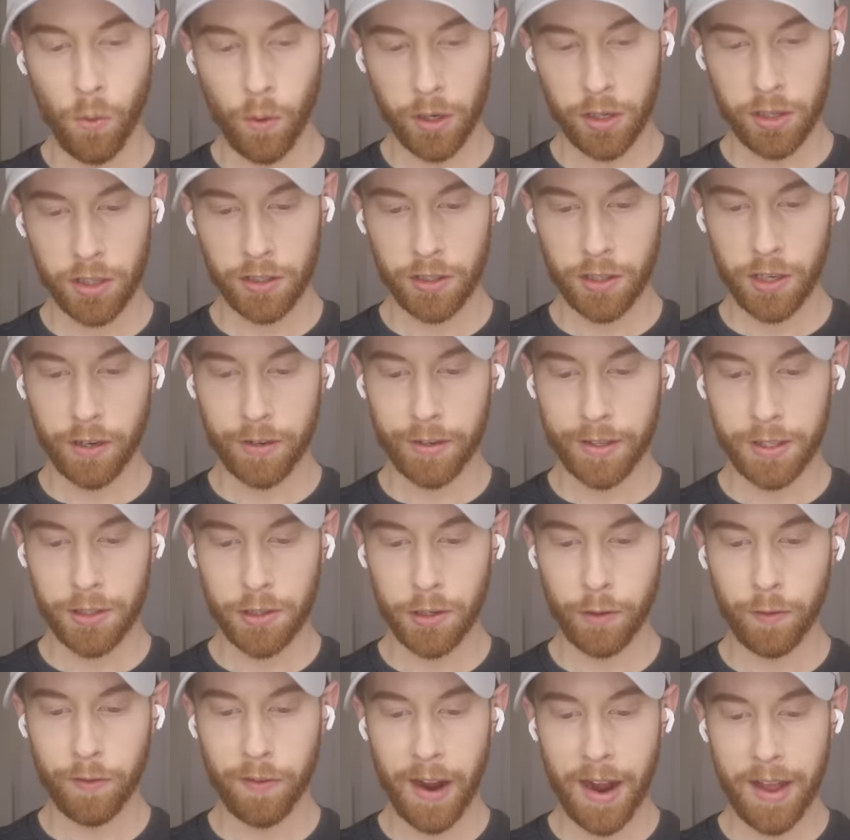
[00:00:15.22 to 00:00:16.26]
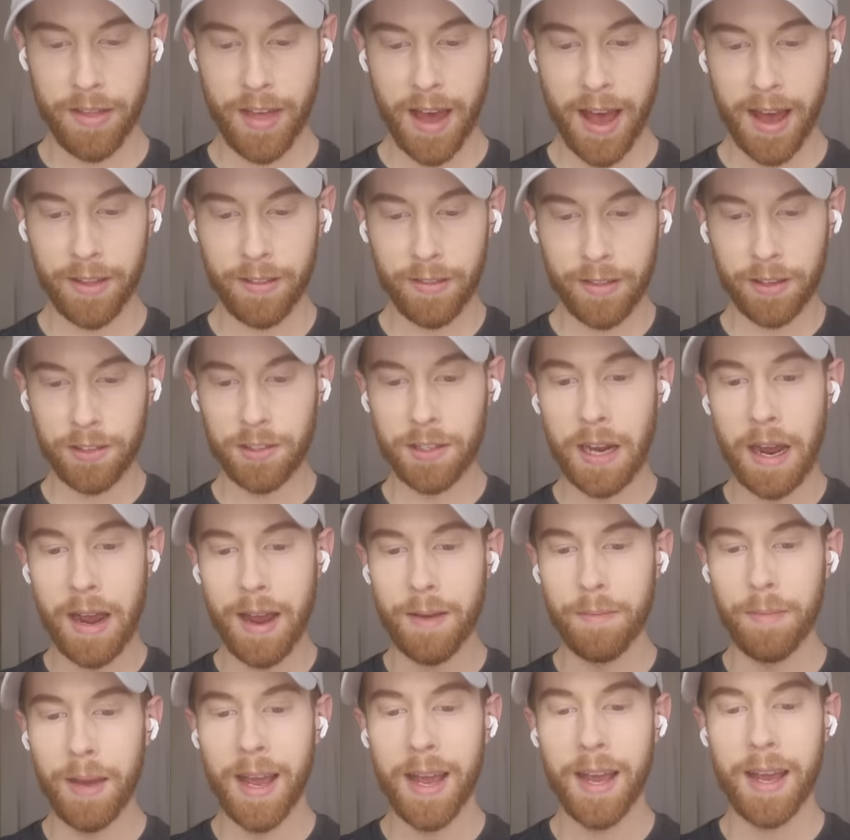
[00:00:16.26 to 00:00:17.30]
we're just going to find that this
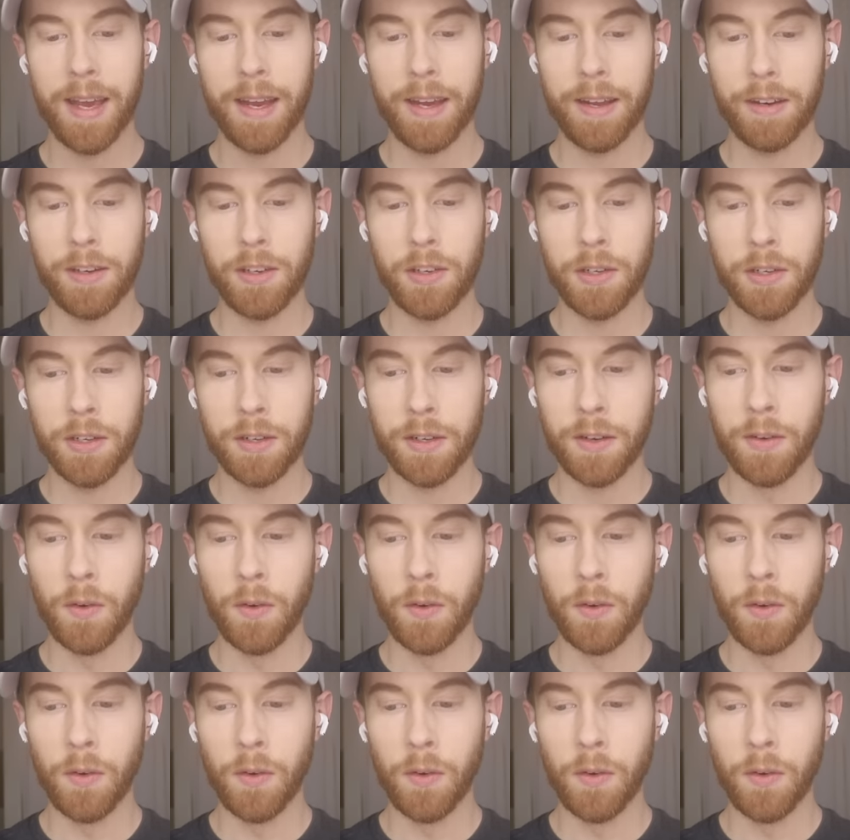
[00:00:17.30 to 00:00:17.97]
time and